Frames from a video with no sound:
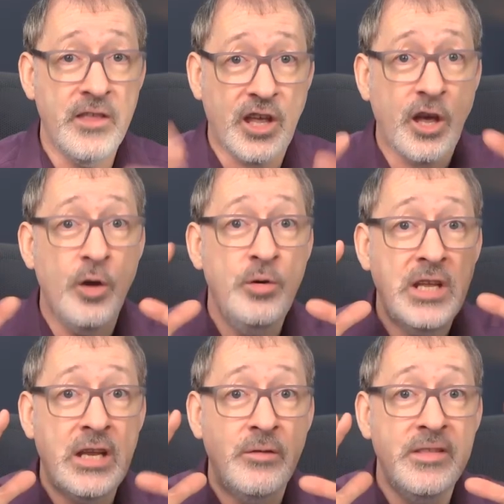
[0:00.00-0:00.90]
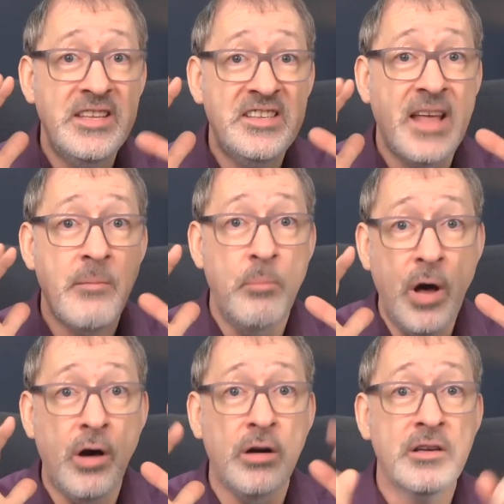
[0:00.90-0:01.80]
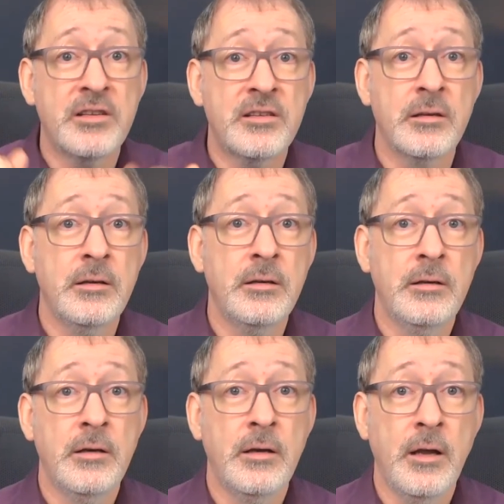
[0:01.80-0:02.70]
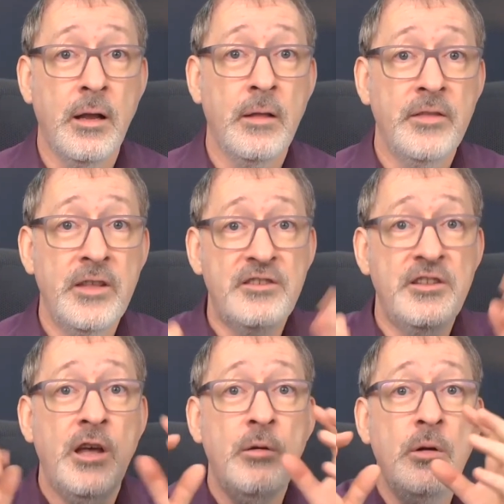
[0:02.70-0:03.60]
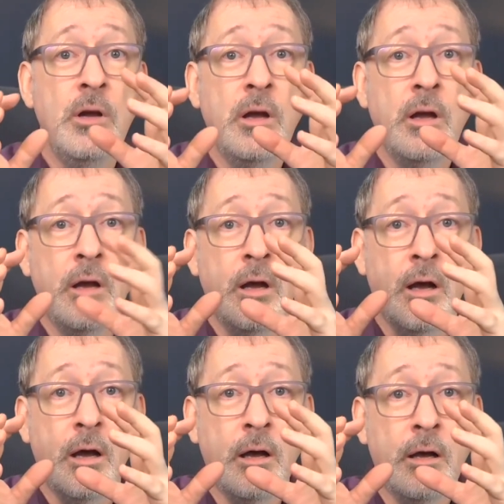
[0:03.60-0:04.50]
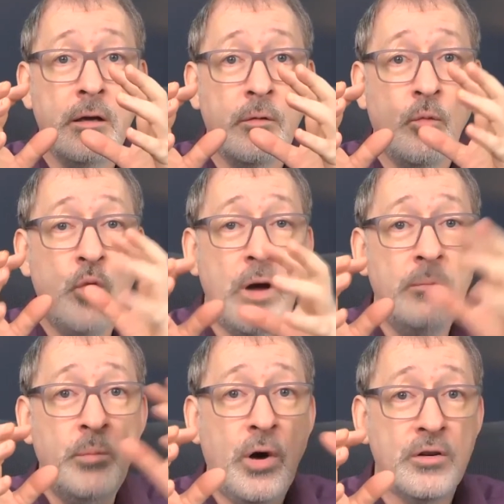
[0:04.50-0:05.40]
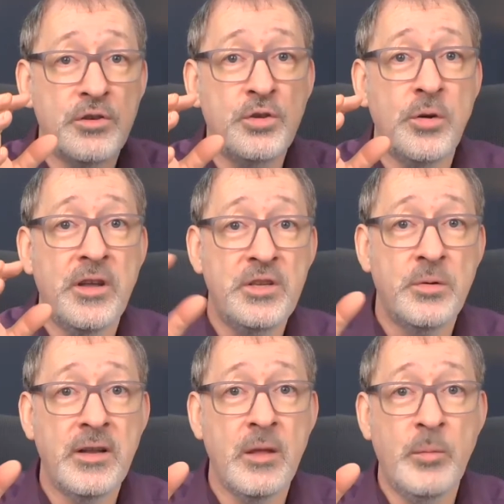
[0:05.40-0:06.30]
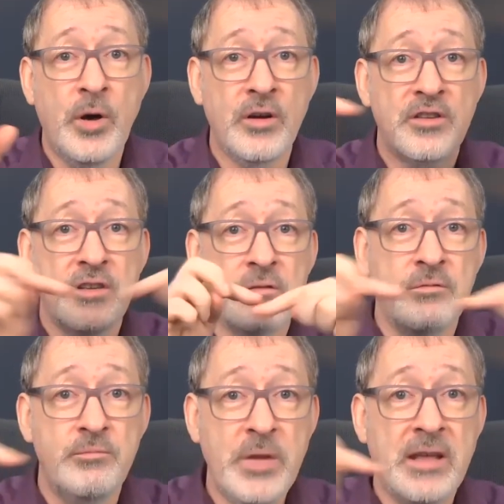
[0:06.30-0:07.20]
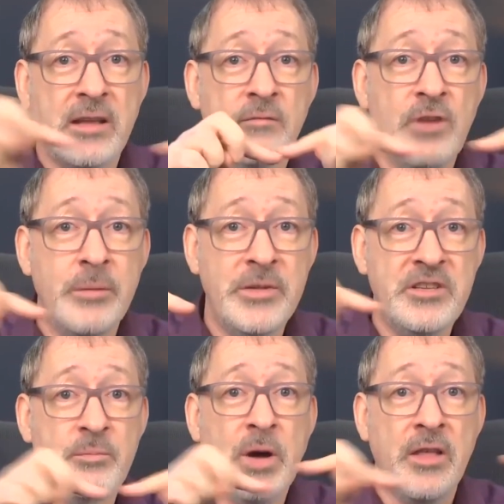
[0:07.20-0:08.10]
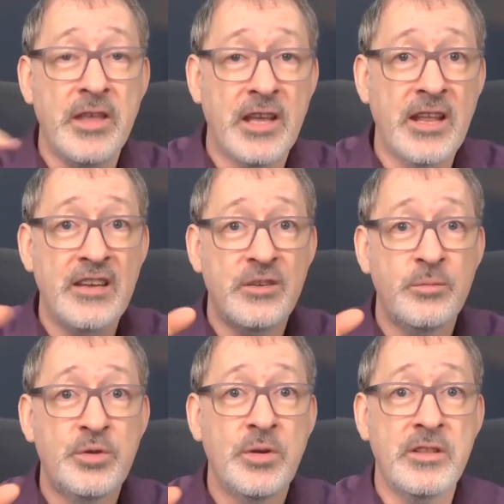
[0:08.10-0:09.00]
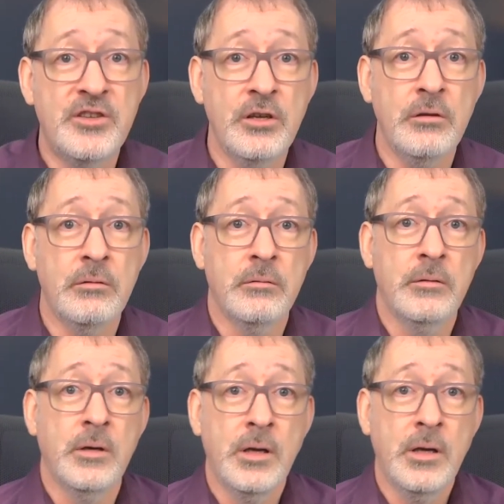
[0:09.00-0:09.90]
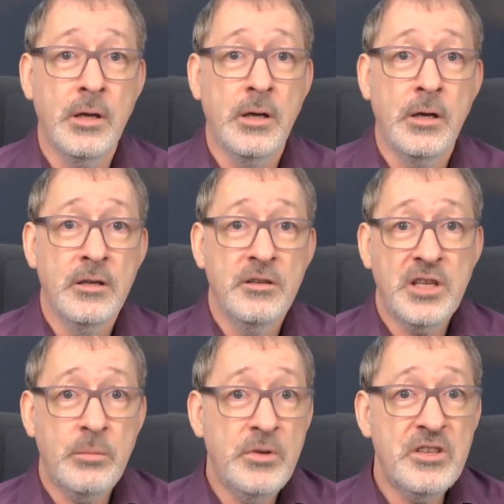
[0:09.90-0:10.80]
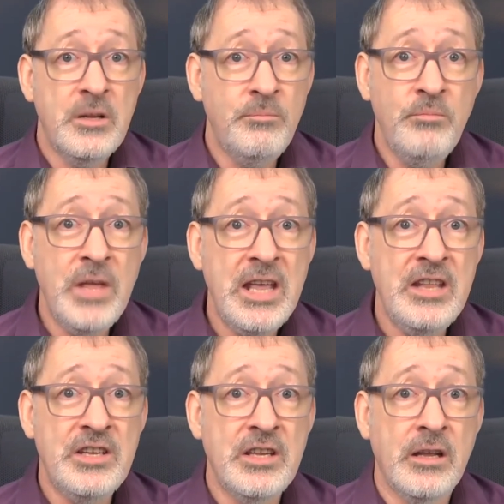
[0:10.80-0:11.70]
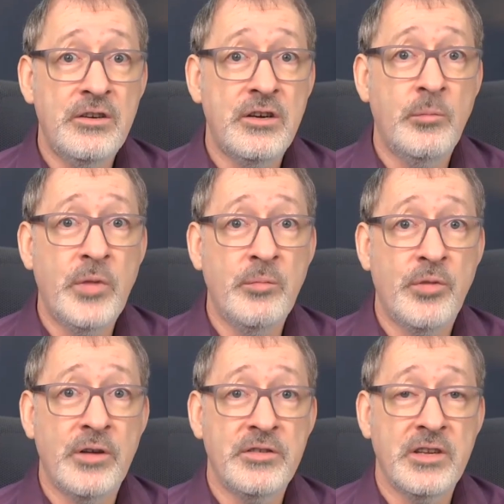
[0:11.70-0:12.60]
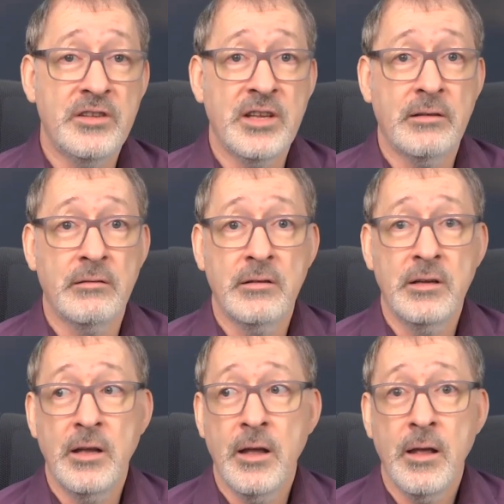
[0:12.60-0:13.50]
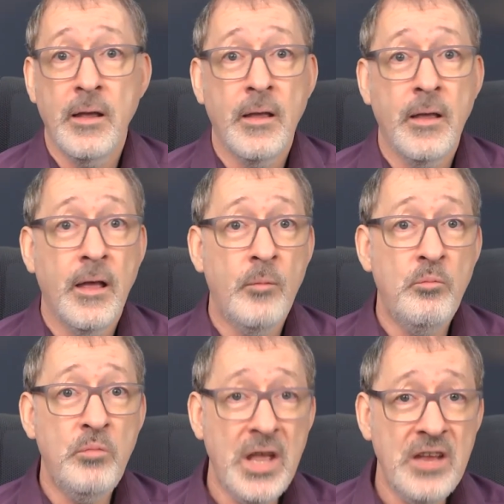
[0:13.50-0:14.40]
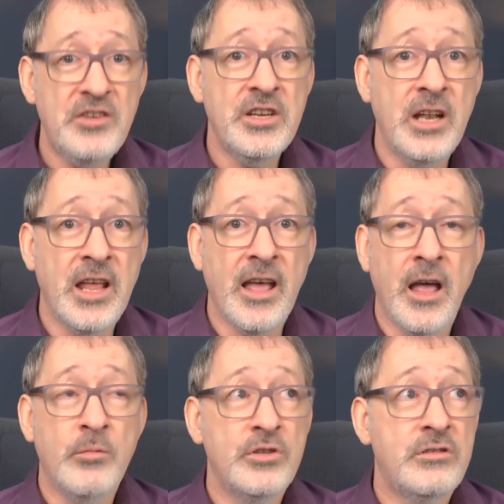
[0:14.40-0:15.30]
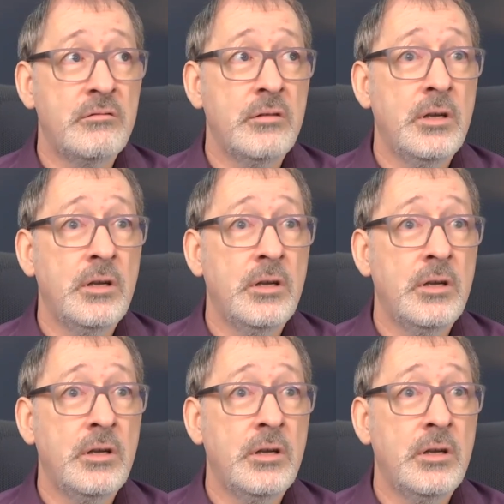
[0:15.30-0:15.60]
the coding are in the same box, there's no one box talking to another box and being limited by the connection between the two. So it was an immediate jump in processing. Immediately, I don't